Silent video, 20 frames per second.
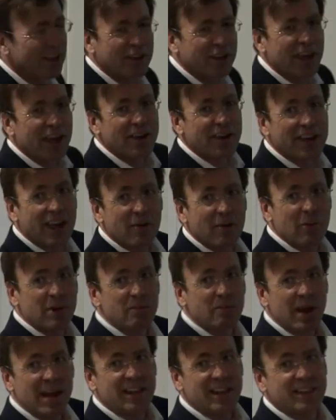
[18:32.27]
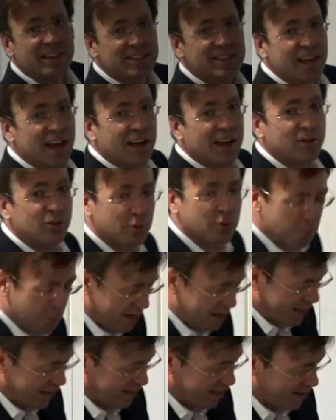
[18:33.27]
can, can we make this 100
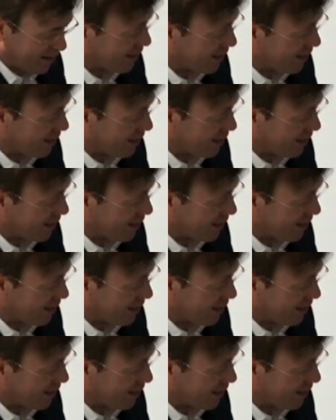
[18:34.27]
billion,